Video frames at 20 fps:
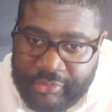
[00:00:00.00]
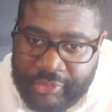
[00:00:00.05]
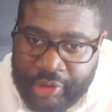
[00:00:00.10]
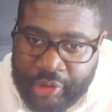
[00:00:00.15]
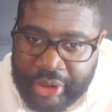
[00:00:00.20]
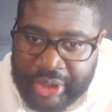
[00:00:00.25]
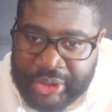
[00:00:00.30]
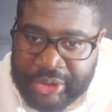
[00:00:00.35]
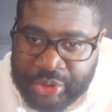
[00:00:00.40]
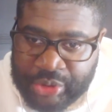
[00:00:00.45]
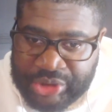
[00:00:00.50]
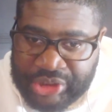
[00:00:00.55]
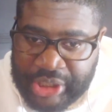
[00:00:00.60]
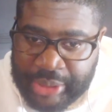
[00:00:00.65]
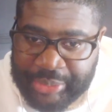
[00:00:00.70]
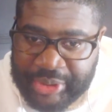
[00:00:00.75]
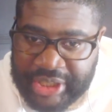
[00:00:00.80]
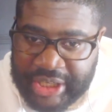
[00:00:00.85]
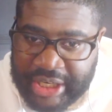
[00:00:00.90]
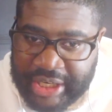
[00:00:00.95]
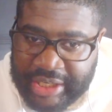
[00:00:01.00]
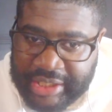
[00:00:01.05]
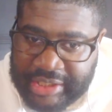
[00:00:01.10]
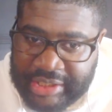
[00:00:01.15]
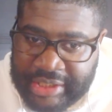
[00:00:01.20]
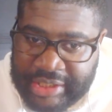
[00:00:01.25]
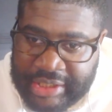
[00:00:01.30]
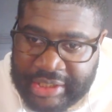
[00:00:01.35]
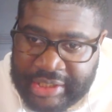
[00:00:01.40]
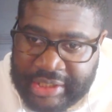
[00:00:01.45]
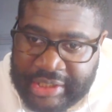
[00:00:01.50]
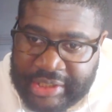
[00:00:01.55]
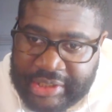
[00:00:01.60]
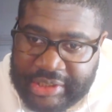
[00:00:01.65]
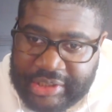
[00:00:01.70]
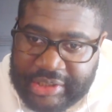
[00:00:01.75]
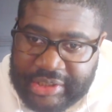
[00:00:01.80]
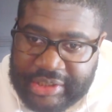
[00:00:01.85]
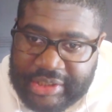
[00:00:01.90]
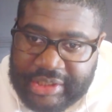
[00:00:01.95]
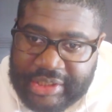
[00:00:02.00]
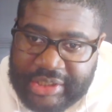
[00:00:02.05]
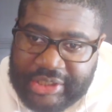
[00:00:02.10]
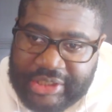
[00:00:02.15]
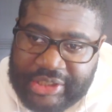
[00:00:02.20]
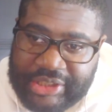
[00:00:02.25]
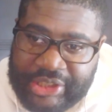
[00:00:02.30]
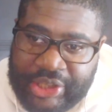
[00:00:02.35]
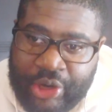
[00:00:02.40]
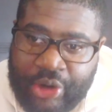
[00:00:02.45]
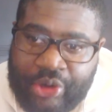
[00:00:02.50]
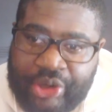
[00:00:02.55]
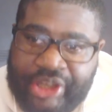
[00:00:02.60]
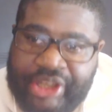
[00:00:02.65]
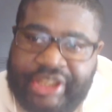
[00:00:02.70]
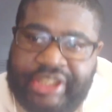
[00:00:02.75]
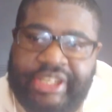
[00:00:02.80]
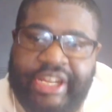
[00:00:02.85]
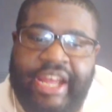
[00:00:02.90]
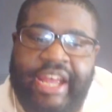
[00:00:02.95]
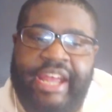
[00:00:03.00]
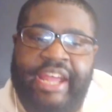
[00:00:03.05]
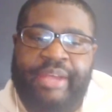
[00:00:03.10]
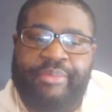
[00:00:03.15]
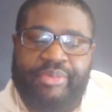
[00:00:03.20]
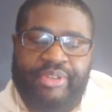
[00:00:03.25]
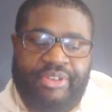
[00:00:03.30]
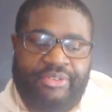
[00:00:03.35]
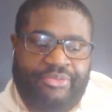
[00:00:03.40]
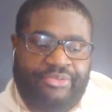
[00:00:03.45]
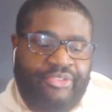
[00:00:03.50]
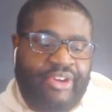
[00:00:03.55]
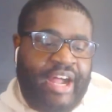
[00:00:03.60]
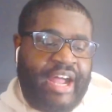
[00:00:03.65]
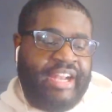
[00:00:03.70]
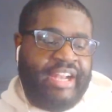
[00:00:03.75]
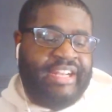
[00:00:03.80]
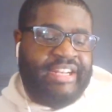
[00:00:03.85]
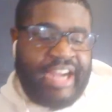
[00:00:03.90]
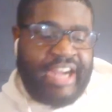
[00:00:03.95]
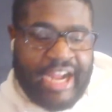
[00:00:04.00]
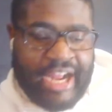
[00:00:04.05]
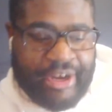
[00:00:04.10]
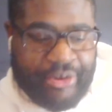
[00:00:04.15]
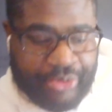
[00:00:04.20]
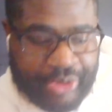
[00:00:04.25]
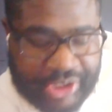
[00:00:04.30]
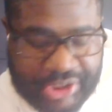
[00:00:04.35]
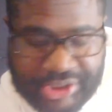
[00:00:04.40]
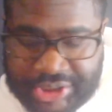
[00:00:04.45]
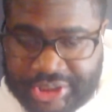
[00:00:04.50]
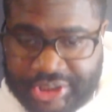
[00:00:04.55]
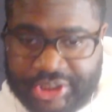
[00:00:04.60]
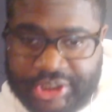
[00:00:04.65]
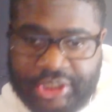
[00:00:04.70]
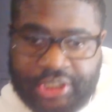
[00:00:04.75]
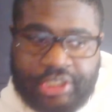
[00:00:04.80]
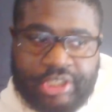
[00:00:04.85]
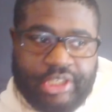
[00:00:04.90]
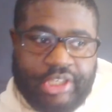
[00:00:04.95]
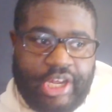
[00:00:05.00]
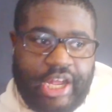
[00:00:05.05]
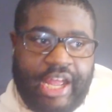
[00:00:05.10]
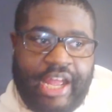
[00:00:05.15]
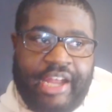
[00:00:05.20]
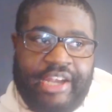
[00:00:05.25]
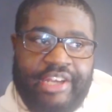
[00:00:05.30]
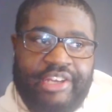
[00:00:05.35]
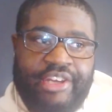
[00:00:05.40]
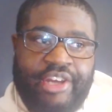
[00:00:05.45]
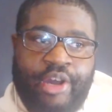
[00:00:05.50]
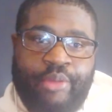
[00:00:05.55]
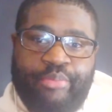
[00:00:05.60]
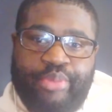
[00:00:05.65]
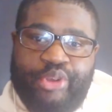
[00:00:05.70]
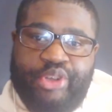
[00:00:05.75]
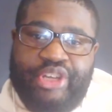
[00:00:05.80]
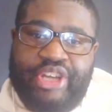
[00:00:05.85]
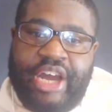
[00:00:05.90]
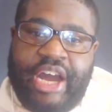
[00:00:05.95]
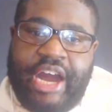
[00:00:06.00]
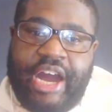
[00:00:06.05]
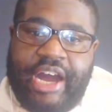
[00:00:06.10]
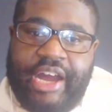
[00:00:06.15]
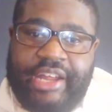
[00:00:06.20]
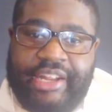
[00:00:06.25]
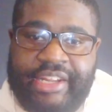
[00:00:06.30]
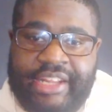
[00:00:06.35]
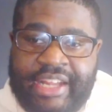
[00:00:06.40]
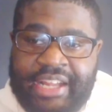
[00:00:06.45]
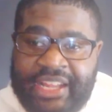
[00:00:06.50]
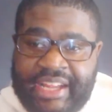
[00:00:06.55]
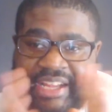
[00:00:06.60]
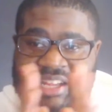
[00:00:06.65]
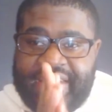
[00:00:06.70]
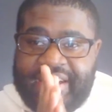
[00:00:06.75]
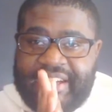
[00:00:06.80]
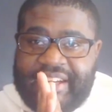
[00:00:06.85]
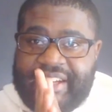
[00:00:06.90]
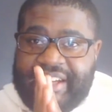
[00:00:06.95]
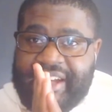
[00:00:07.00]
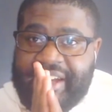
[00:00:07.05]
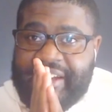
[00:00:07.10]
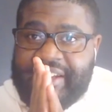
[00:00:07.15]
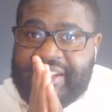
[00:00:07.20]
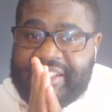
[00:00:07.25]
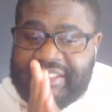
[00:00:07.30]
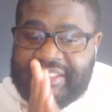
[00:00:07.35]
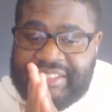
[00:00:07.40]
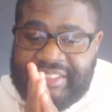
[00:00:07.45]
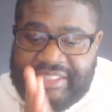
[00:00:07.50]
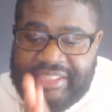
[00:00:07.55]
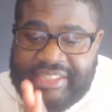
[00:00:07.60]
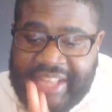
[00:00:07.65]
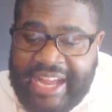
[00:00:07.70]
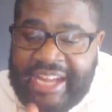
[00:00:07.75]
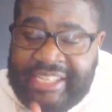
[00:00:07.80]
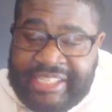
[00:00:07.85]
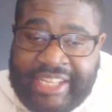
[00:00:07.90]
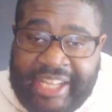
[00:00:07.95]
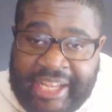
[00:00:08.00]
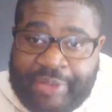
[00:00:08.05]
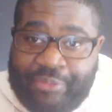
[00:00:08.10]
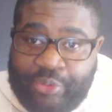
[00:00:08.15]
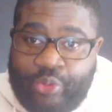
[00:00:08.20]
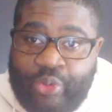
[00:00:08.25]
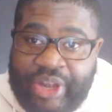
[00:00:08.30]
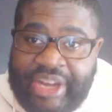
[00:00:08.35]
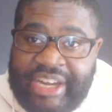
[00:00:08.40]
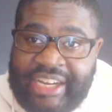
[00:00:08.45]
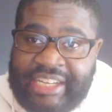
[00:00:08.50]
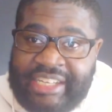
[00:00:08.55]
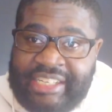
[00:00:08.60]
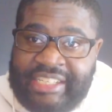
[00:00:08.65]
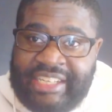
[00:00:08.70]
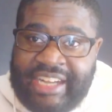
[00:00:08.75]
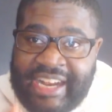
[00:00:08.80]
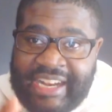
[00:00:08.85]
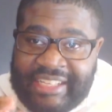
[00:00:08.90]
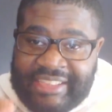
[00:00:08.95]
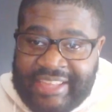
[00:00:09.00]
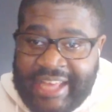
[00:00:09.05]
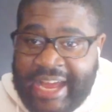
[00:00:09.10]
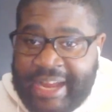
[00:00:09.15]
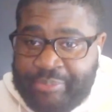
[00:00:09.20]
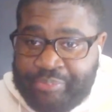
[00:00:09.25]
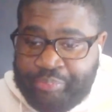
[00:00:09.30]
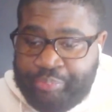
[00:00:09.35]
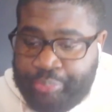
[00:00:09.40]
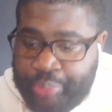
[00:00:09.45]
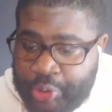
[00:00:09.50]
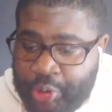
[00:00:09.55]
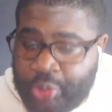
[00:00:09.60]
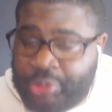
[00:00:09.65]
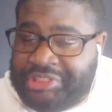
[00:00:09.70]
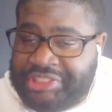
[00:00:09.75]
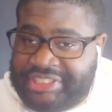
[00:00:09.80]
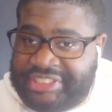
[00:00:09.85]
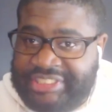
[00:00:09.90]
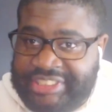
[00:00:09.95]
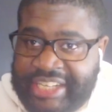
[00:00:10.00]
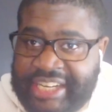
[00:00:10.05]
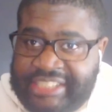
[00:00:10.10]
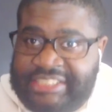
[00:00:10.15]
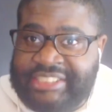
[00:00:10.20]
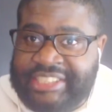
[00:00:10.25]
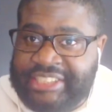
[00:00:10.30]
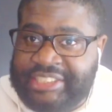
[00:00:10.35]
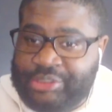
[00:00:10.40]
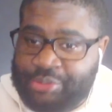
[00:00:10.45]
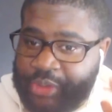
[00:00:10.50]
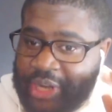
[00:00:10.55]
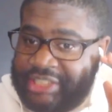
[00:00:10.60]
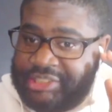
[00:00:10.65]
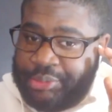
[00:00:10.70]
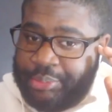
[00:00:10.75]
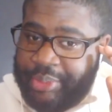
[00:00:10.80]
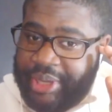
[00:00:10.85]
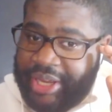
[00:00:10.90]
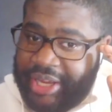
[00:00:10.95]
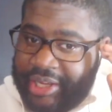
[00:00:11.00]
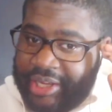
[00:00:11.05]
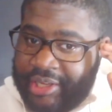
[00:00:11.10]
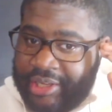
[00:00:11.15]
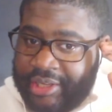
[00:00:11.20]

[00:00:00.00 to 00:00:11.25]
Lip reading: All right, who's number 9? Notre Dame, the Fighting Irish, at number 9. They keep winning, that boosts Cincy's resume.